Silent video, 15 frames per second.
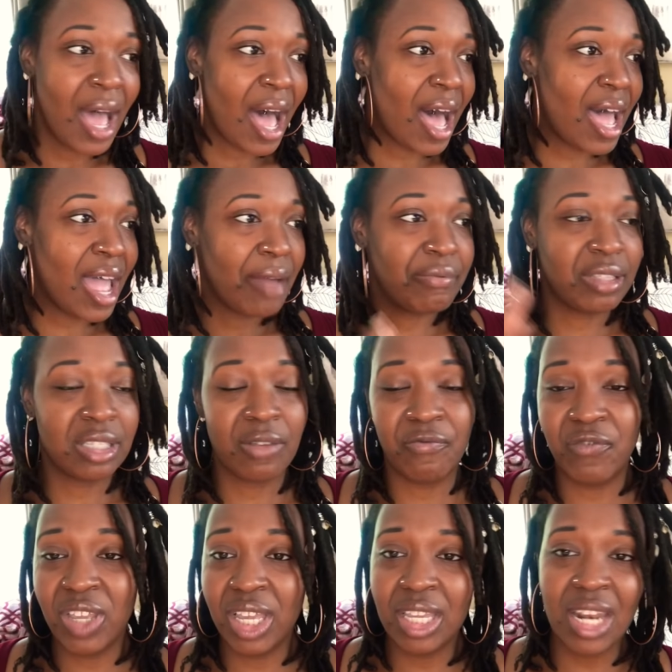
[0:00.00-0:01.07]
I have this
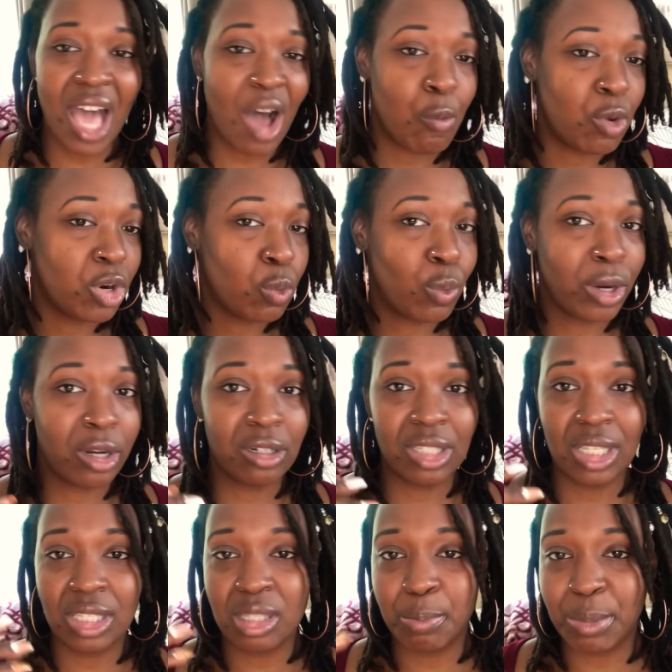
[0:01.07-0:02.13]
event, I want to wear
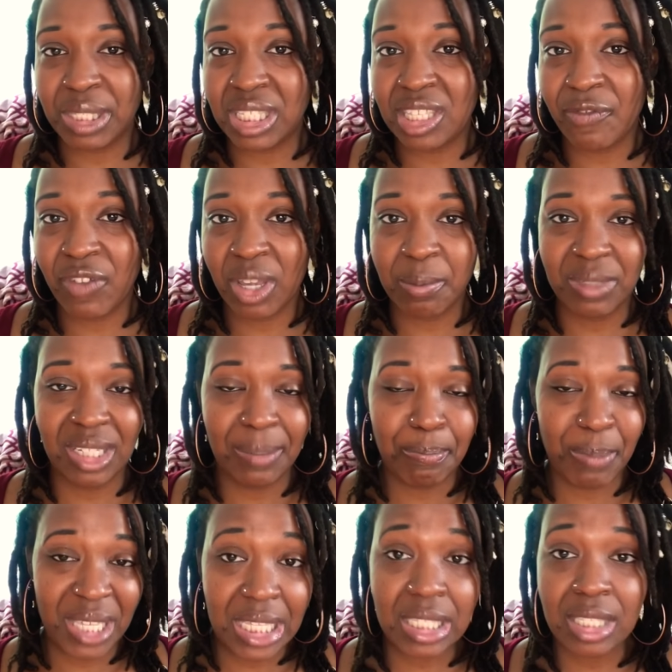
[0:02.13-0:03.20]
this specific
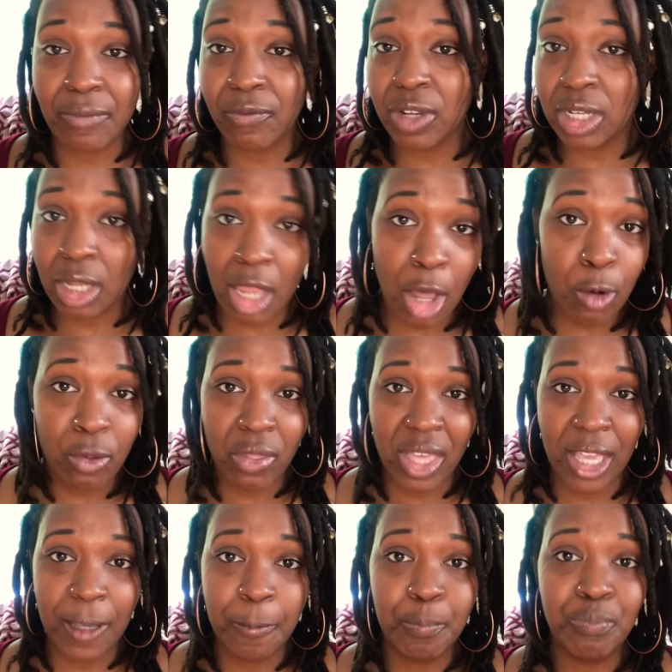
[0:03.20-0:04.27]
piece of
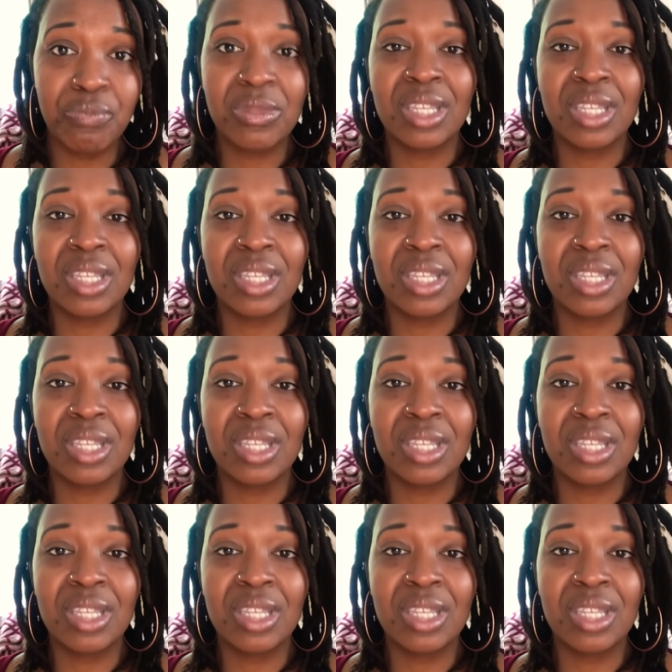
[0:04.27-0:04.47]
clothing.